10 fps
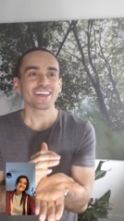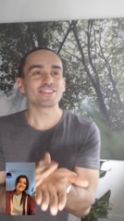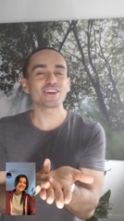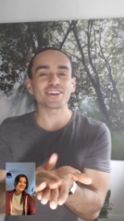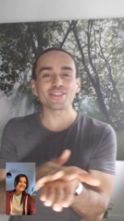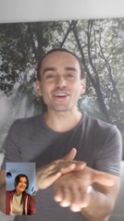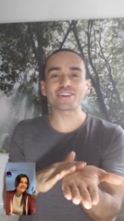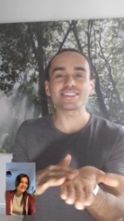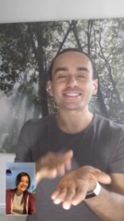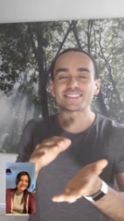There
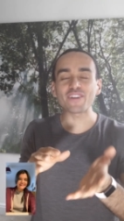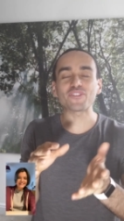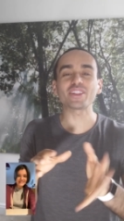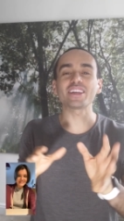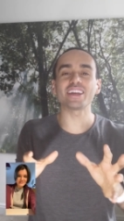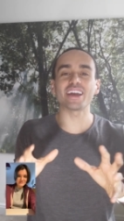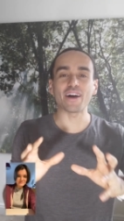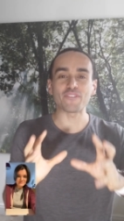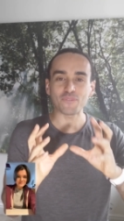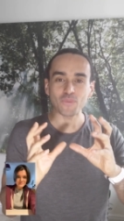is definitely
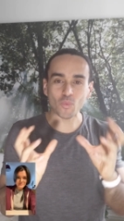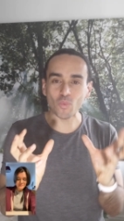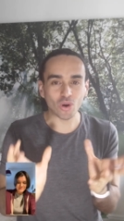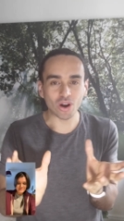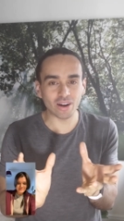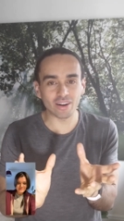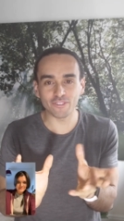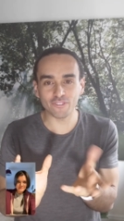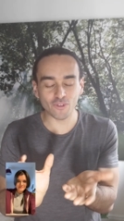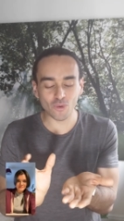a
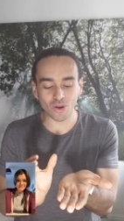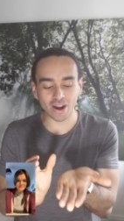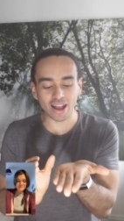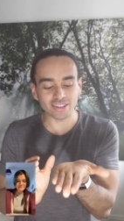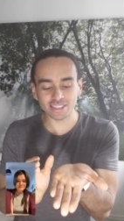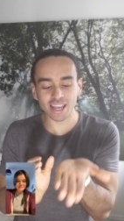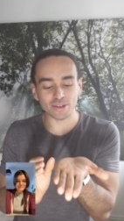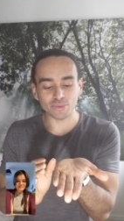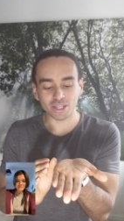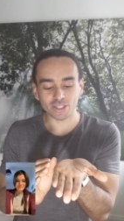word for a
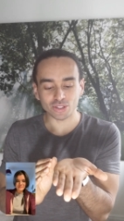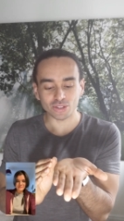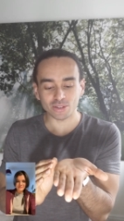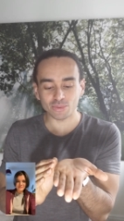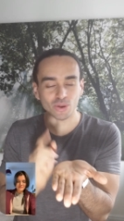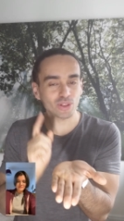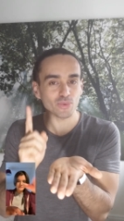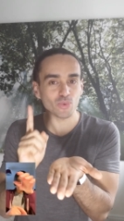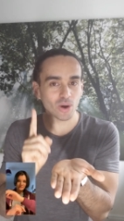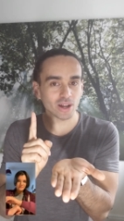sandwich with only
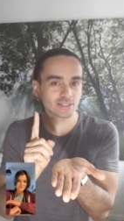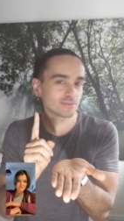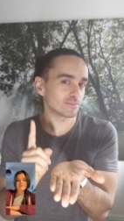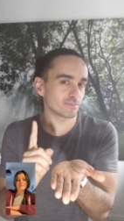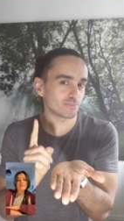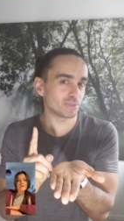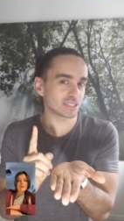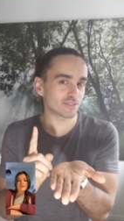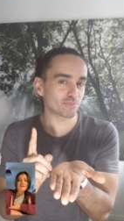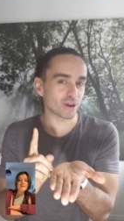one
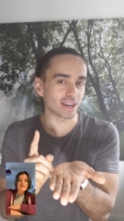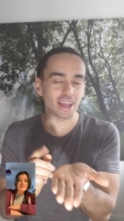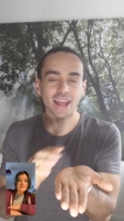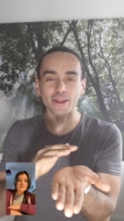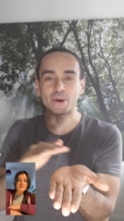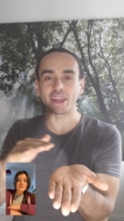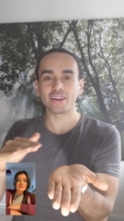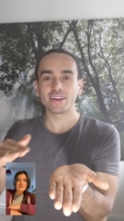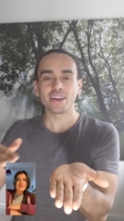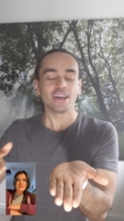piece of bread. Anyway,
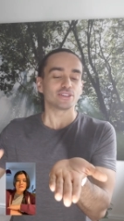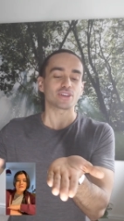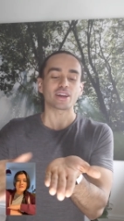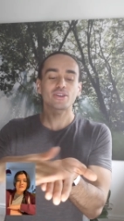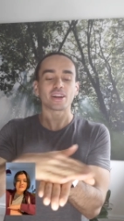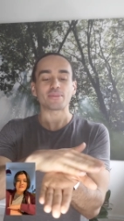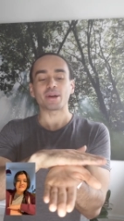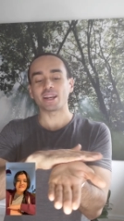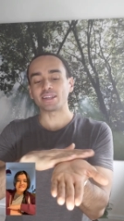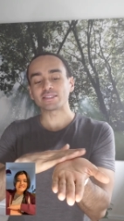so I created my
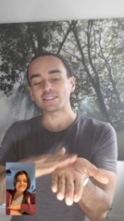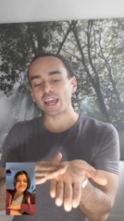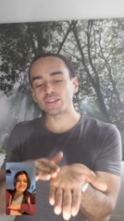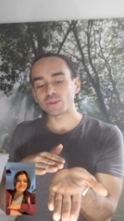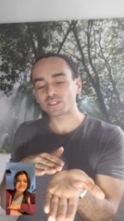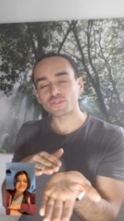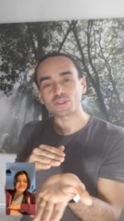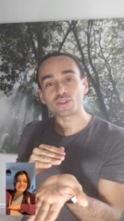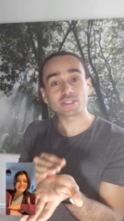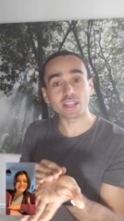nice sandwich. For
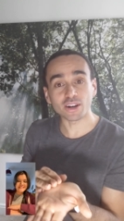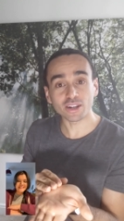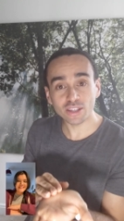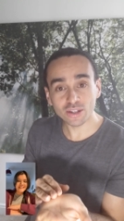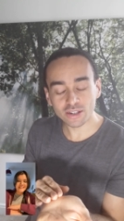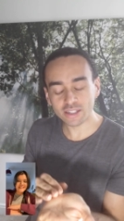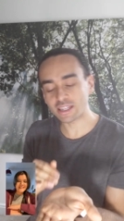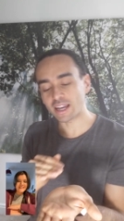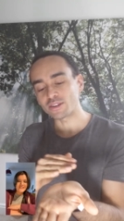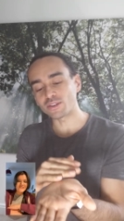those that are curious,
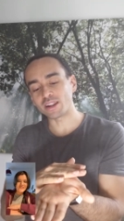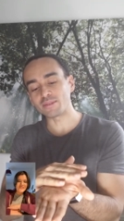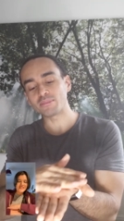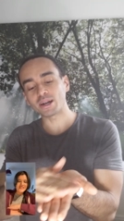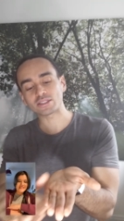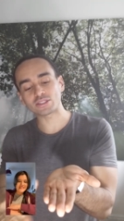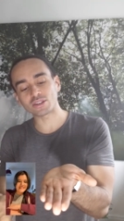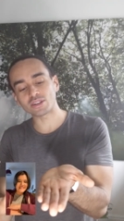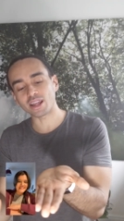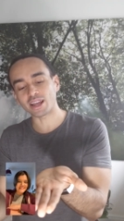it had grain
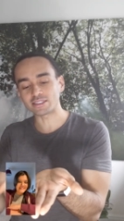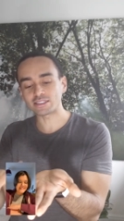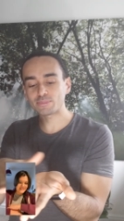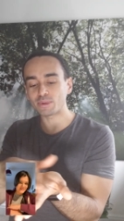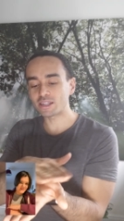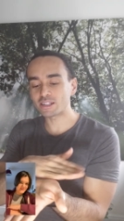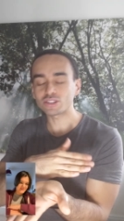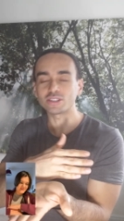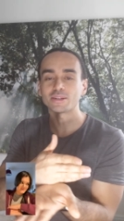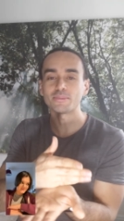mustard, it had spinach
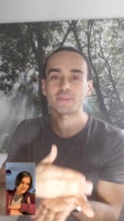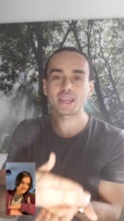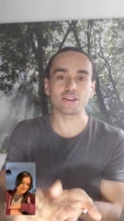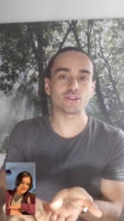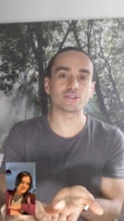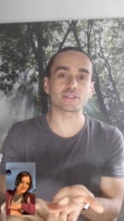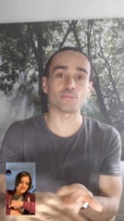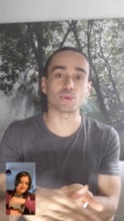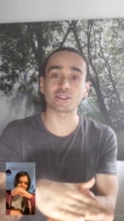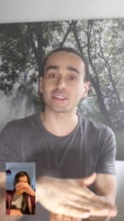and tomatoes and
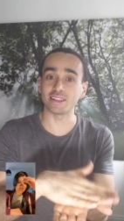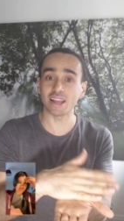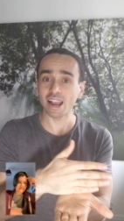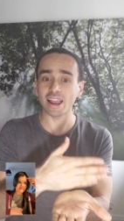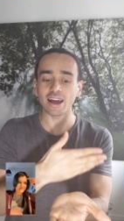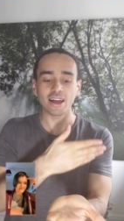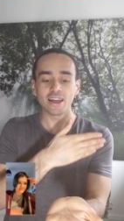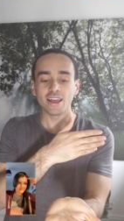mortadella